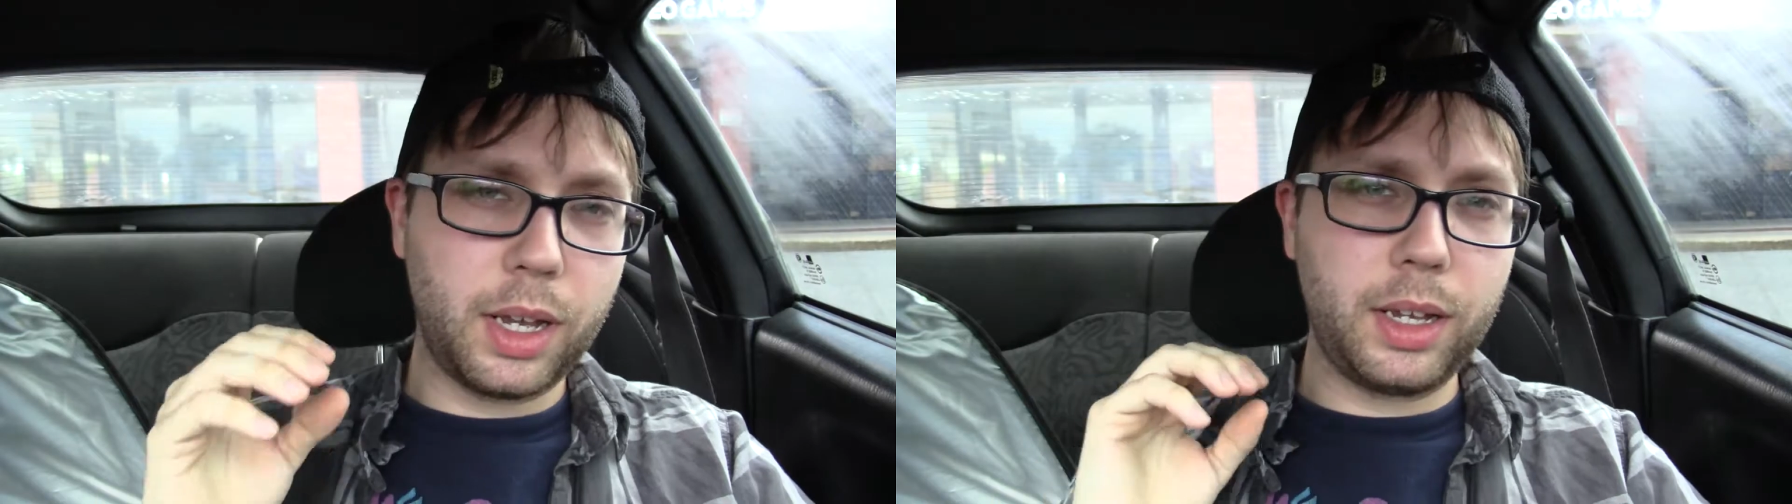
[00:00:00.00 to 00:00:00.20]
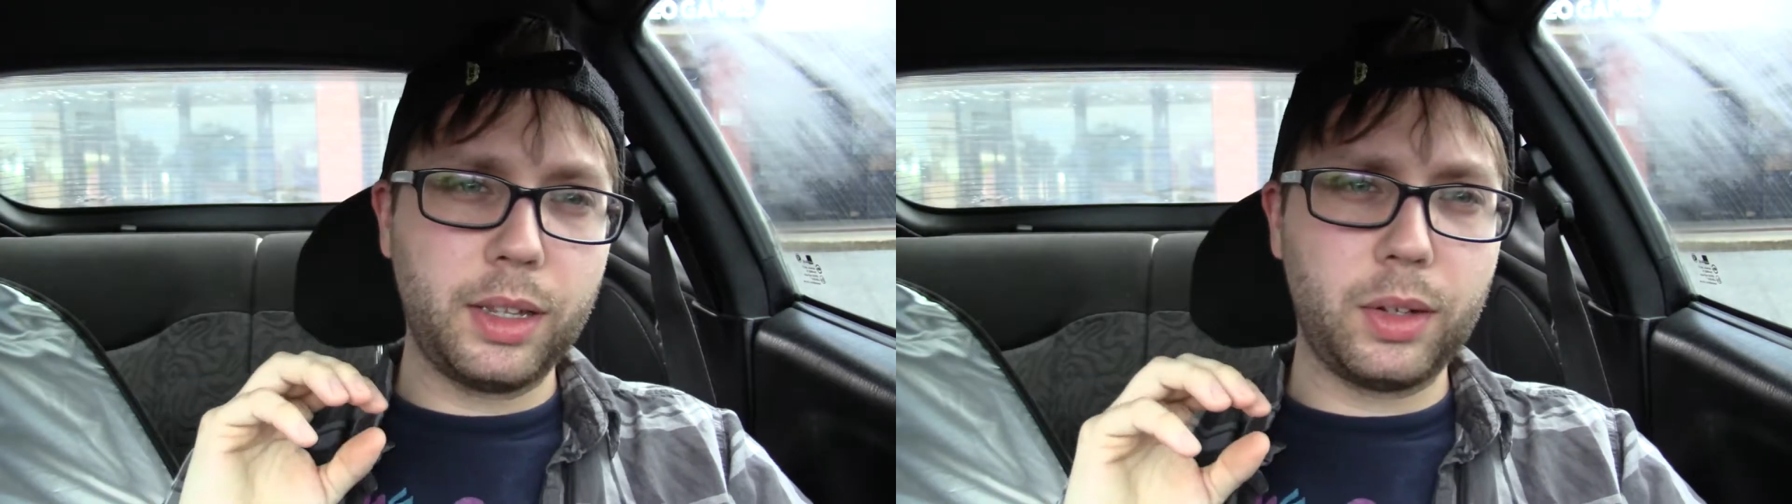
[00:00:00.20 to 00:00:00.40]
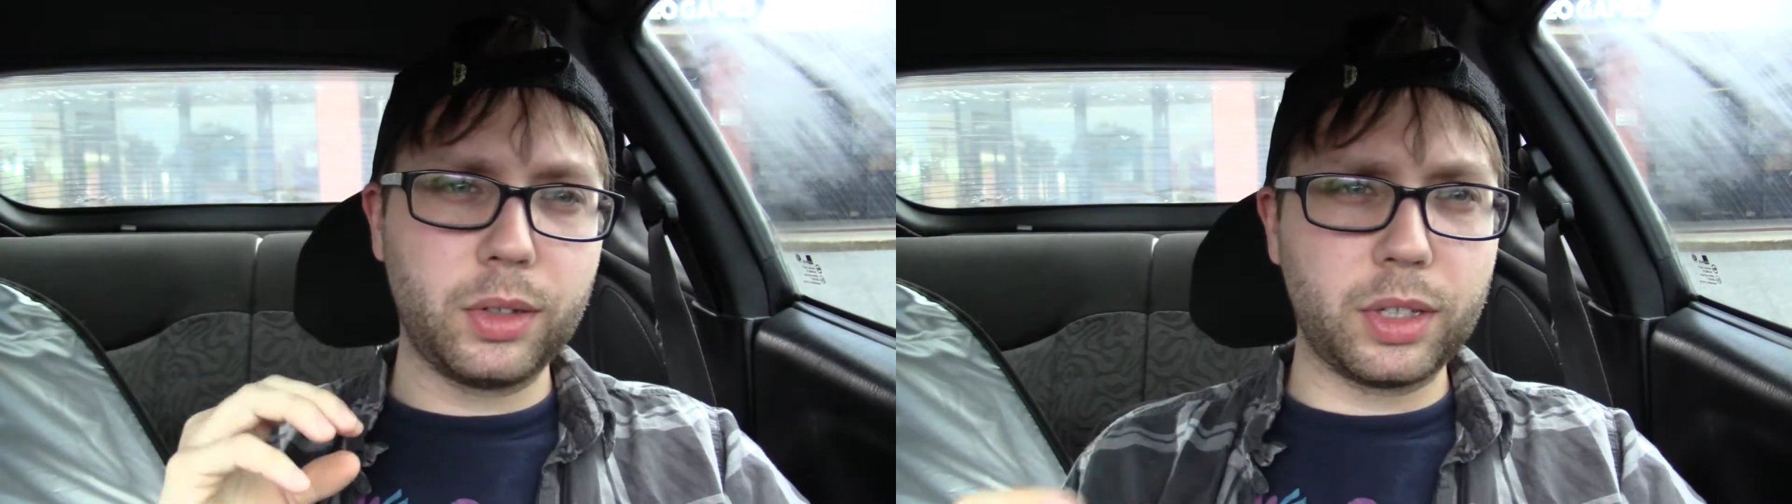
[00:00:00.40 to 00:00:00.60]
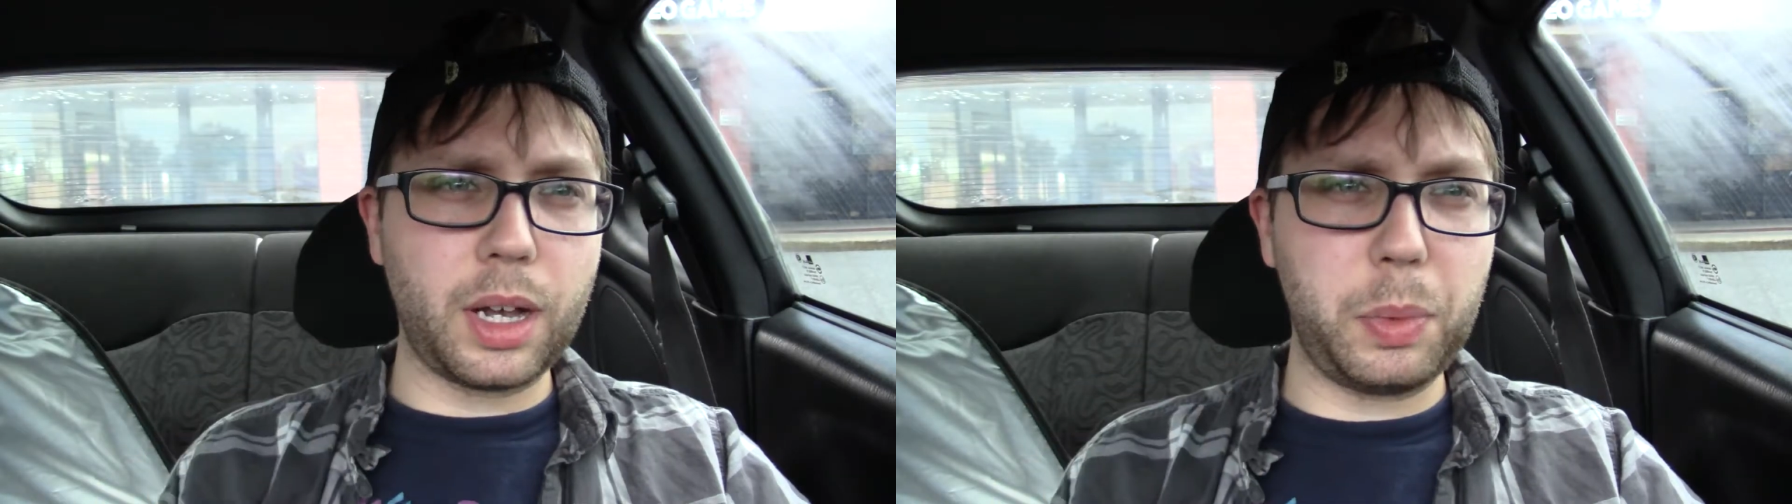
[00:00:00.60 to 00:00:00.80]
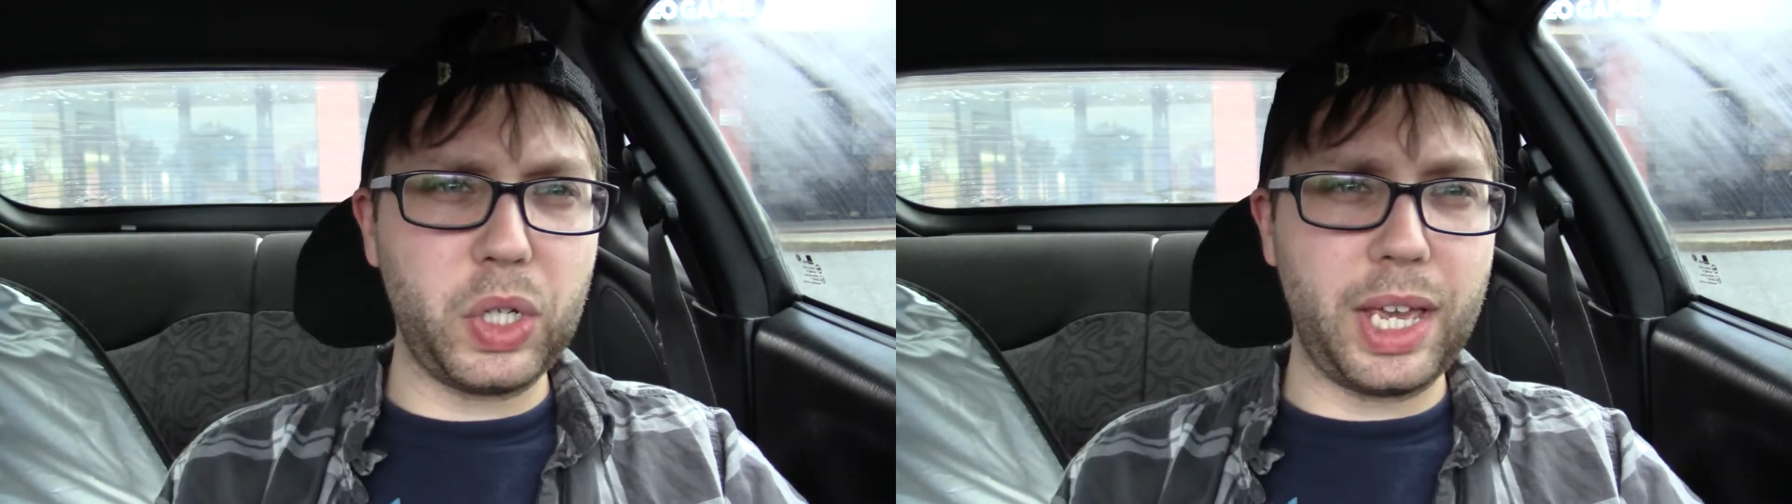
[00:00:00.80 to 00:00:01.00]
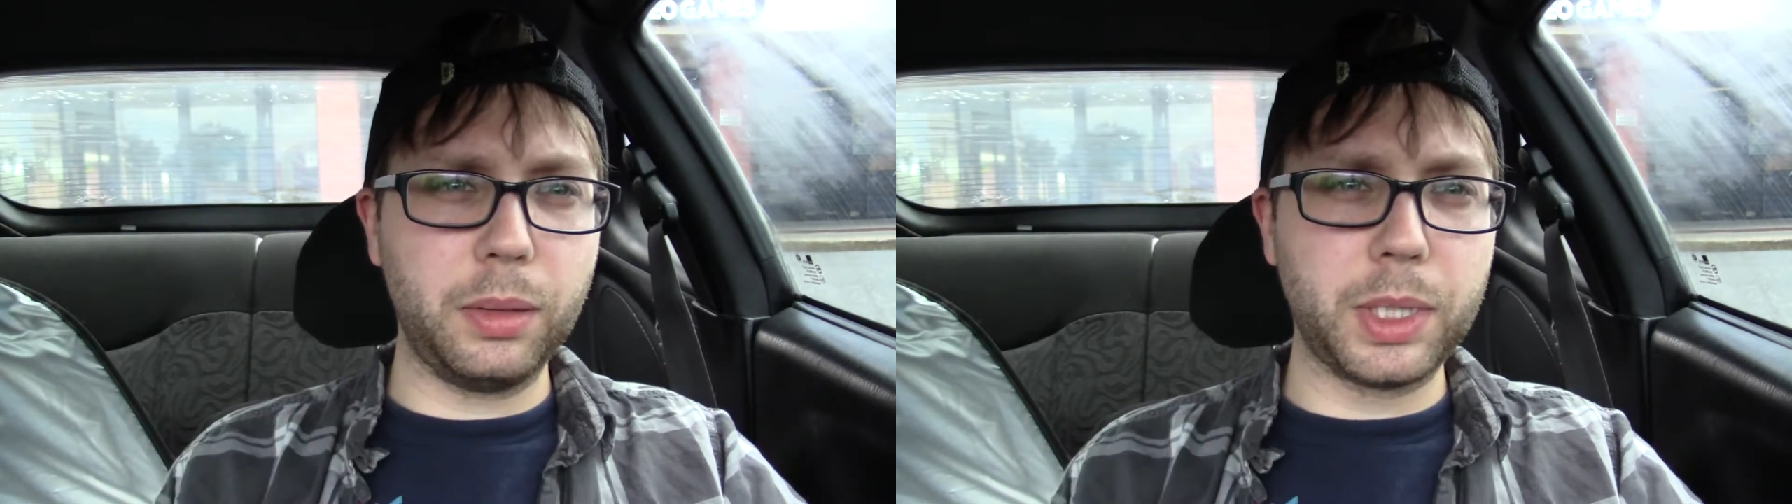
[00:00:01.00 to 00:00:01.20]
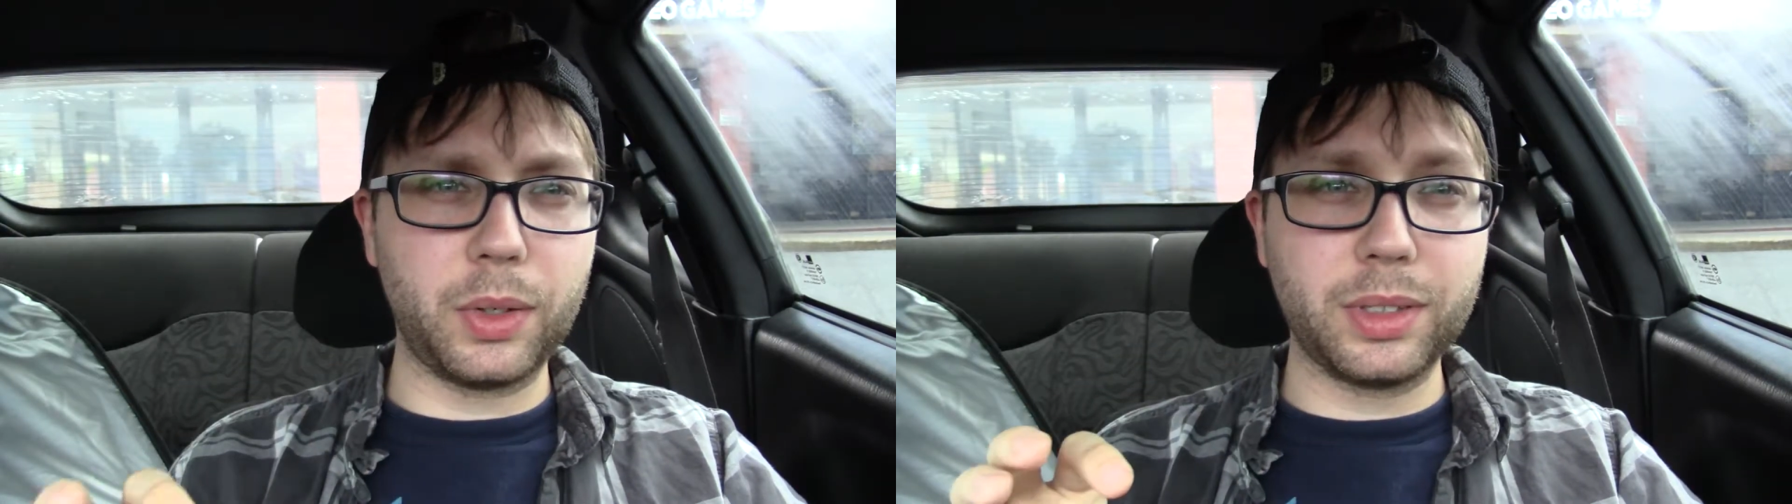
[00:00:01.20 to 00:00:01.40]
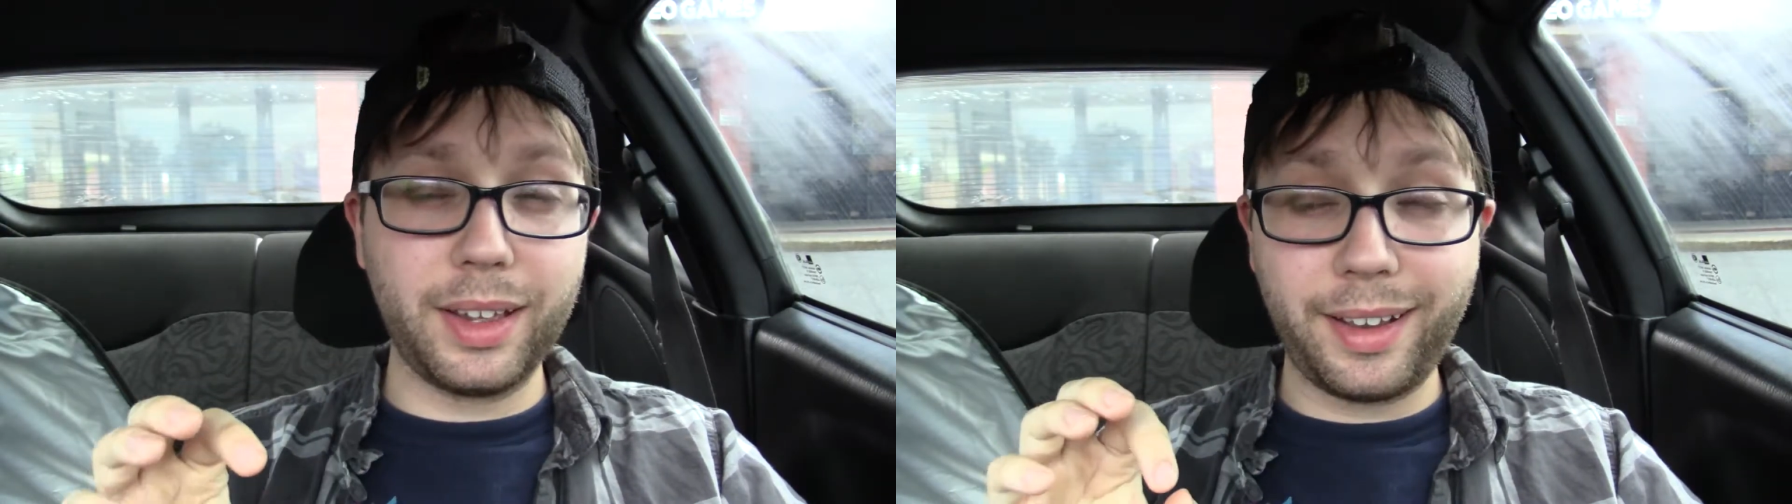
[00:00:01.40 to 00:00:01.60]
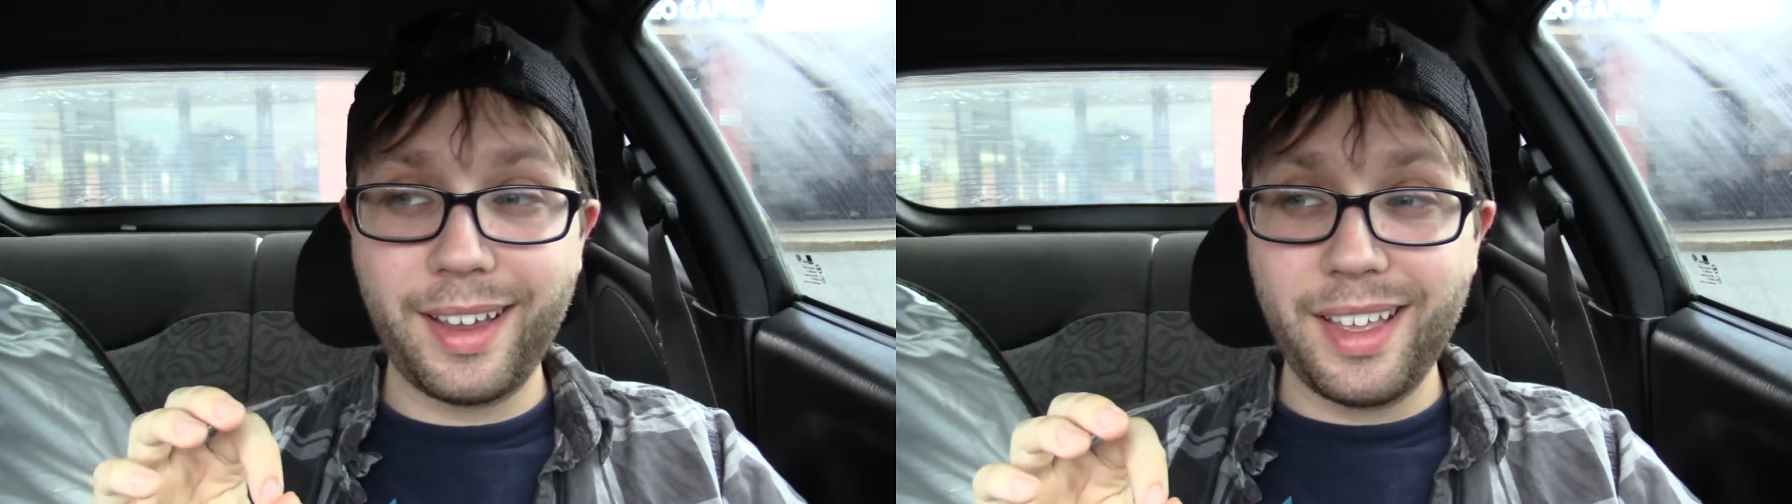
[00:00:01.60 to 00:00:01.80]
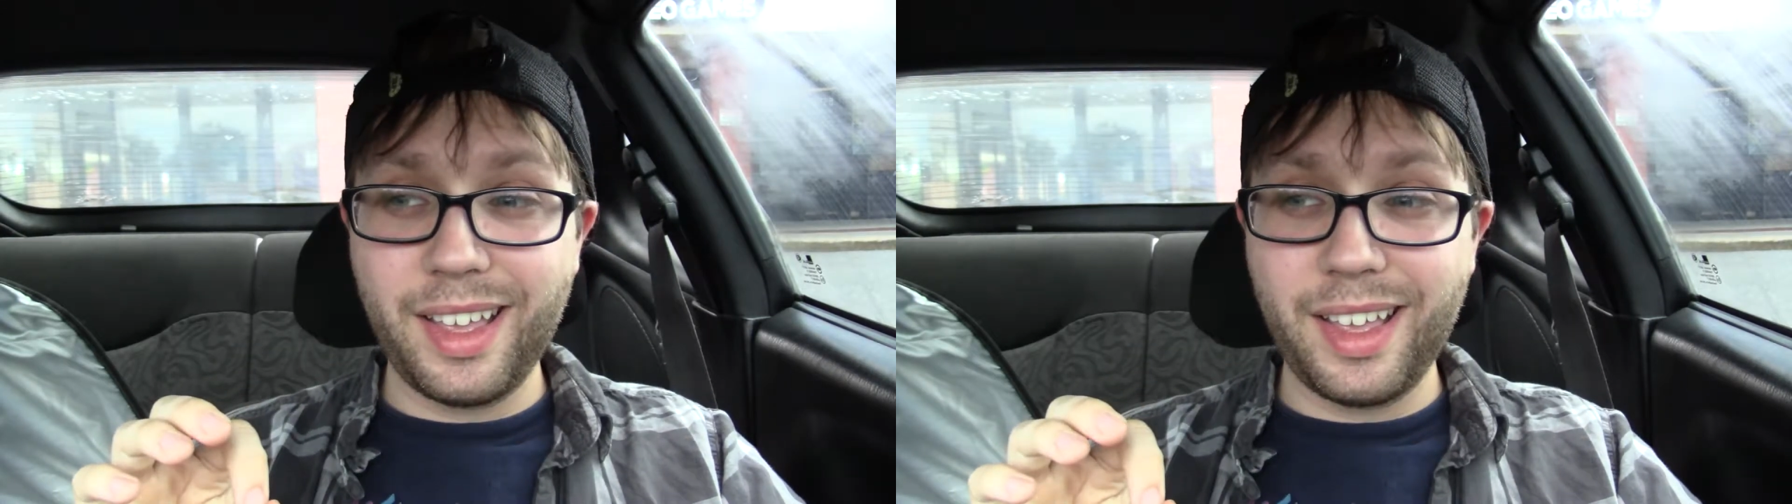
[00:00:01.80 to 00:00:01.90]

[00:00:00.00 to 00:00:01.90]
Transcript: uh, there's a couple games that was like,